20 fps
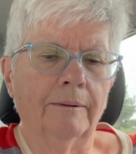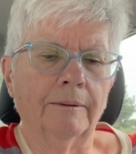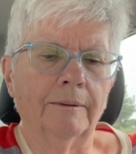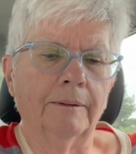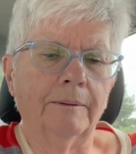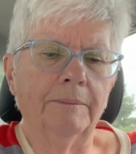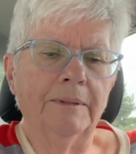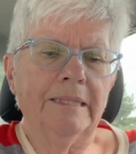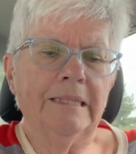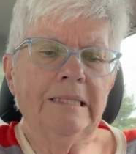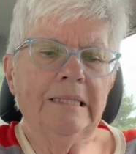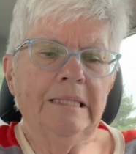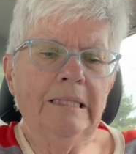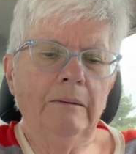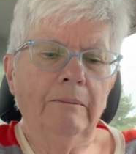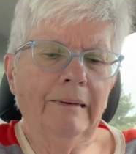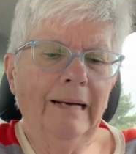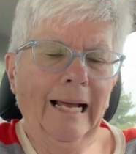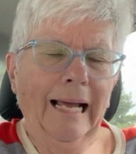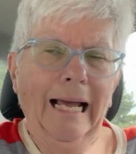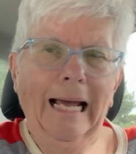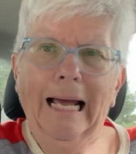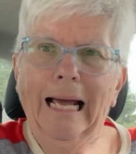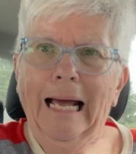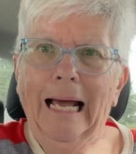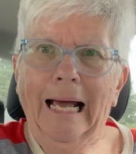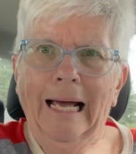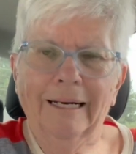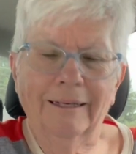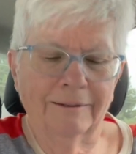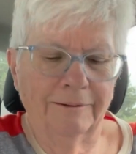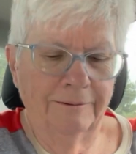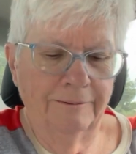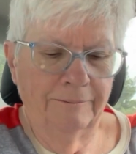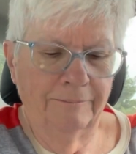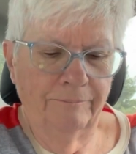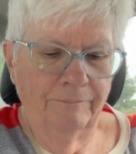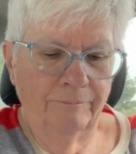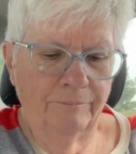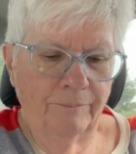Let me see what I got.
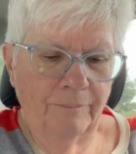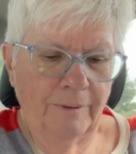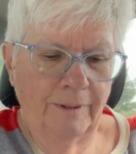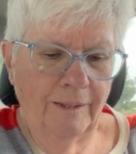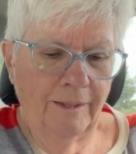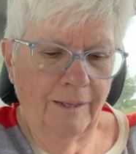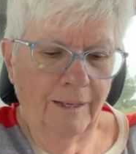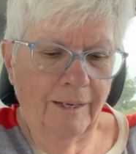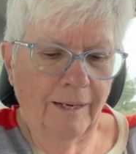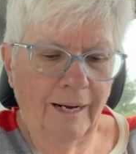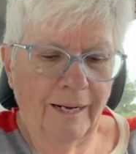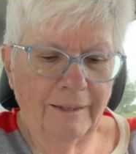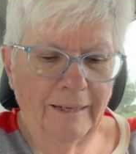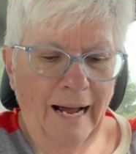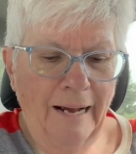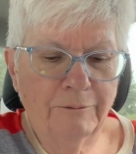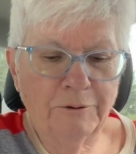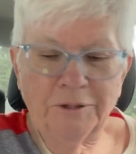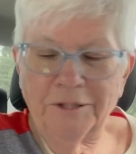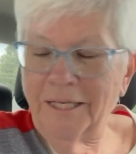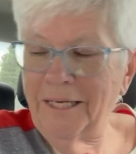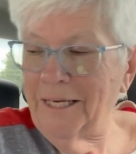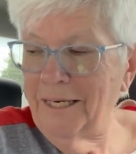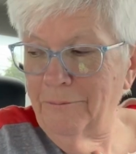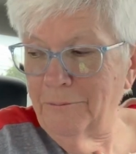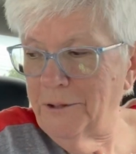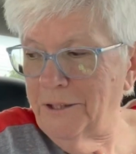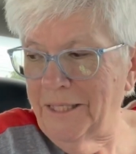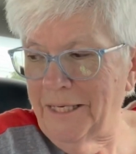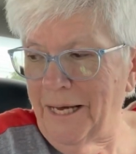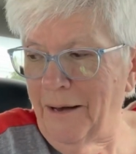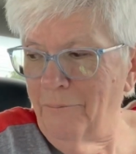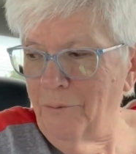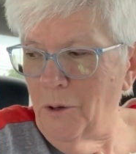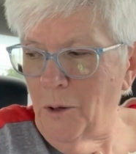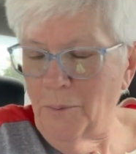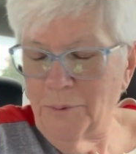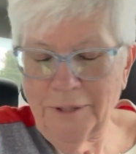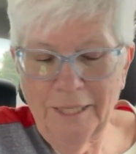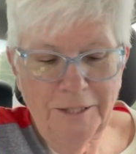I was thinking it was the
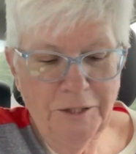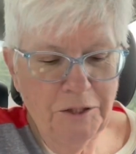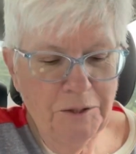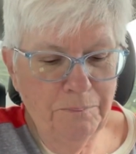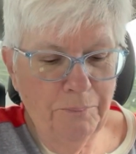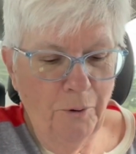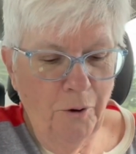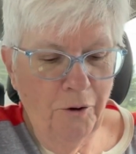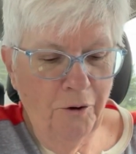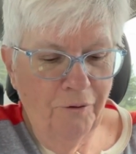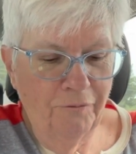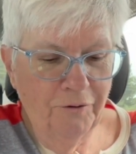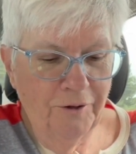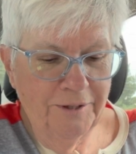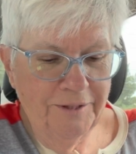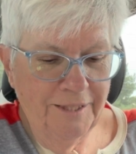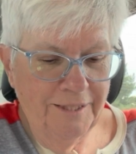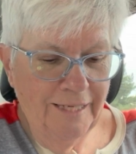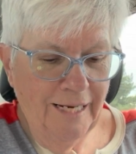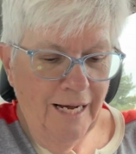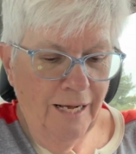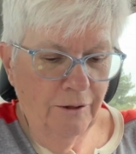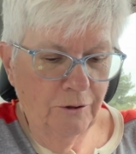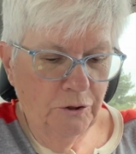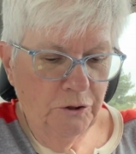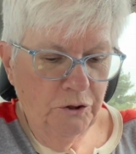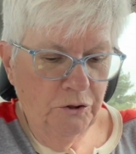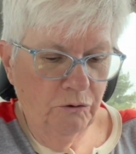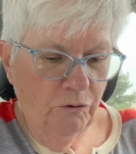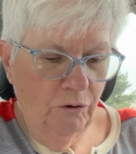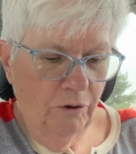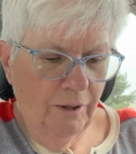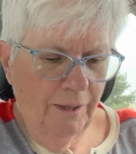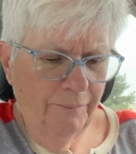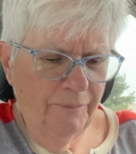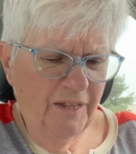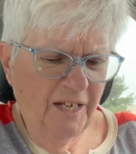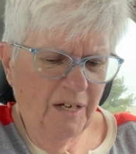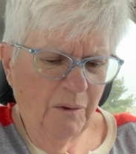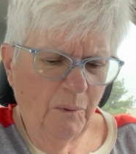envelopes I just bought over at the dollar store. And
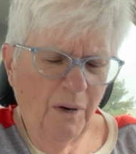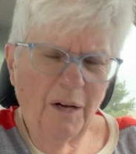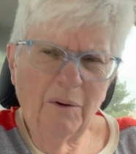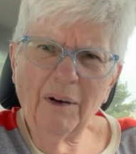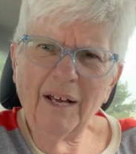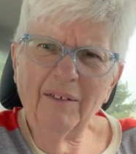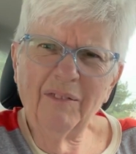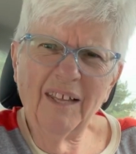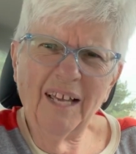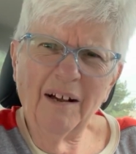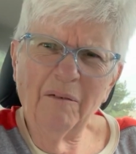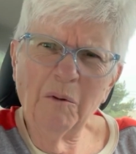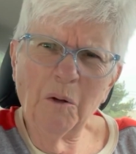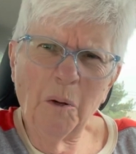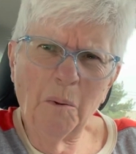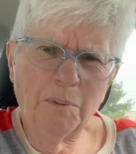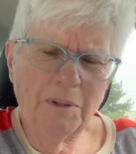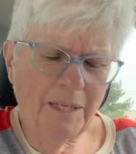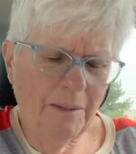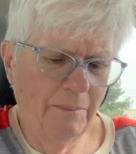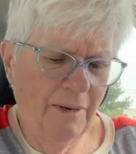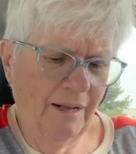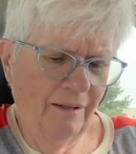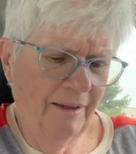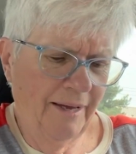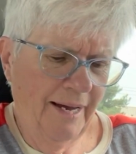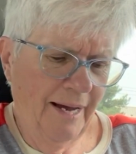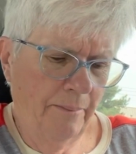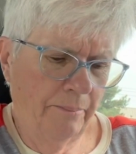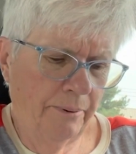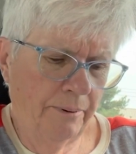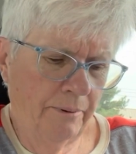I'm thinking, why do I have the envelopes on my lap?